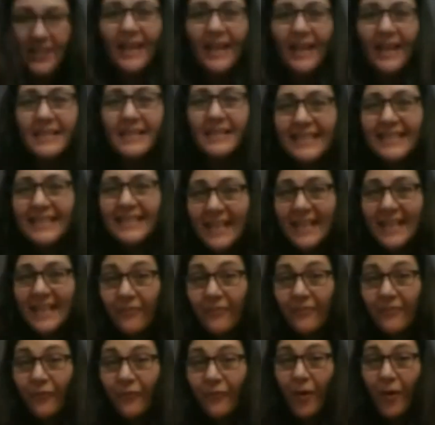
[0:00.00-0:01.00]
it sit
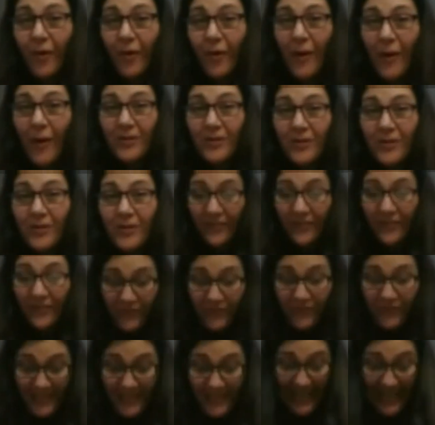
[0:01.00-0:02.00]
for about
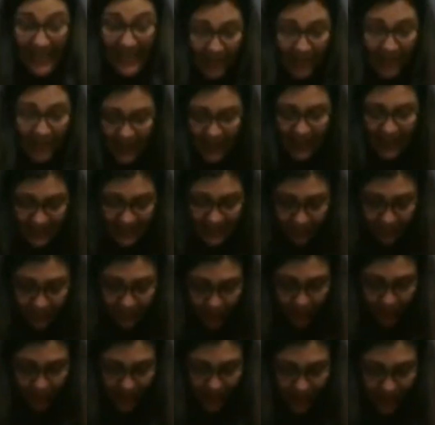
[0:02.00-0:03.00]
15 minutes,
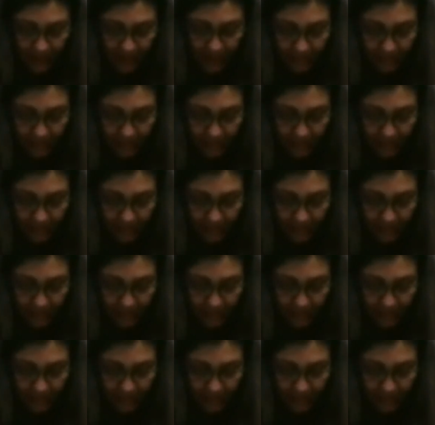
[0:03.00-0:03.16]
everyone.